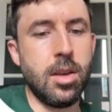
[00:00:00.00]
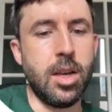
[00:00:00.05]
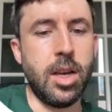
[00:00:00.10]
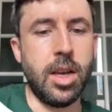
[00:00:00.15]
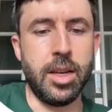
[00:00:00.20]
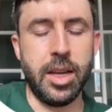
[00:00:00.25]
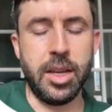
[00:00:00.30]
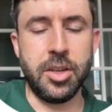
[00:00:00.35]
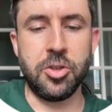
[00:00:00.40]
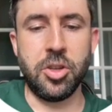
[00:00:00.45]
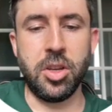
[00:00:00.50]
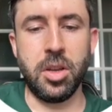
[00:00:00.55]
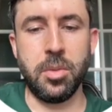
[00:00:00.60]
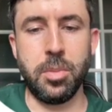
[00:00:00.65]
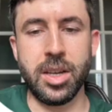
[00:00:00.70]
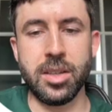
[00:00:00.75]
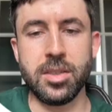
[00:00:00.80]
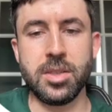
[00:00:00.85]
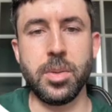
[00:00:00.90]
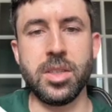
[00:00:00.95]
an
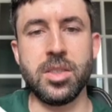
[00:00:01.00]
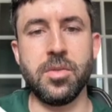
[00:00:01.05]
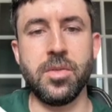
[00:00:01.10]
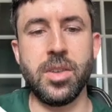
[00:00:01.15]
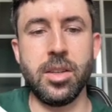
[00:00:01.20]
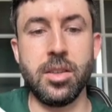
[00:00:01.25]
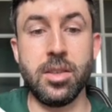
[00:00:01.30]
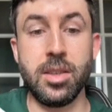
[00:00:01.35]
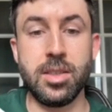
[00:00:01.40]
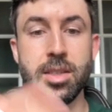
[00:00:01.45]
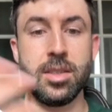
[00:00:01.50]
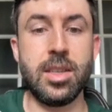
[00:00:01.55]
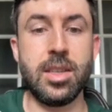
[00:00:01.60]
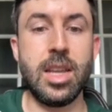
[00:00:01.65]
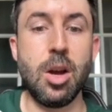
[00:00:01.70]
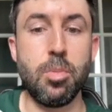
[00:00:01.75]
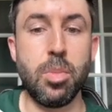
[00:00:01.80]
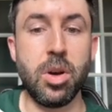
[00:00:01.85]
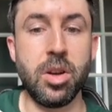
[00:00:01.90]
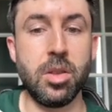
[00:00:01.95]
HTTPS specifier, this is
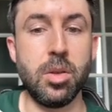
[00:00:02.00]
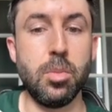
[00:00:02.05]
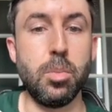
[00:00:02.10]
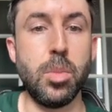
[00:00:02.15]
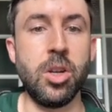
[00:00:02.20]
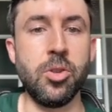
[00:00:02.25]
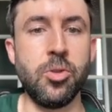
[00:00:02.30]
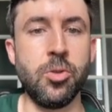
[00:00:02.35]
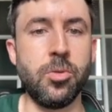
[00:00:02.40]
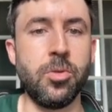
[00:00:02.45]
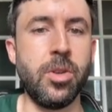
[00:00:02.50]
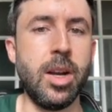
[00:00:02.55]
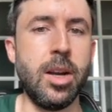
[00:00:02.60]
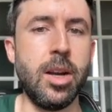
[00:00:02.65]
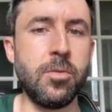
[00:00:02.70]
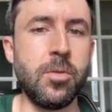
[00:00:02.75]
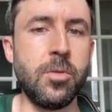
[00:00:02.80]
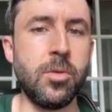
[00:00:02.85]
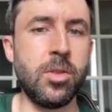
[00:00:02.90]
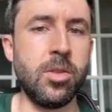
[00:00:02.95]
now part of the module
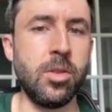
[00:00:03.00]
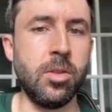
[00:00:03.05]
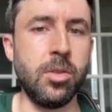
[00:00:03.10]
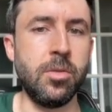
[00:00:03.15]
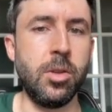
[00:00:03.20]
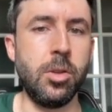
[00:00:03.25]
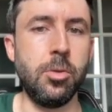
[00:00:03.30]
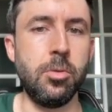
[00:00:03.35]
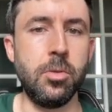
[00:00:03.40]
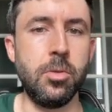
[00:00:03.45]
graph. So if you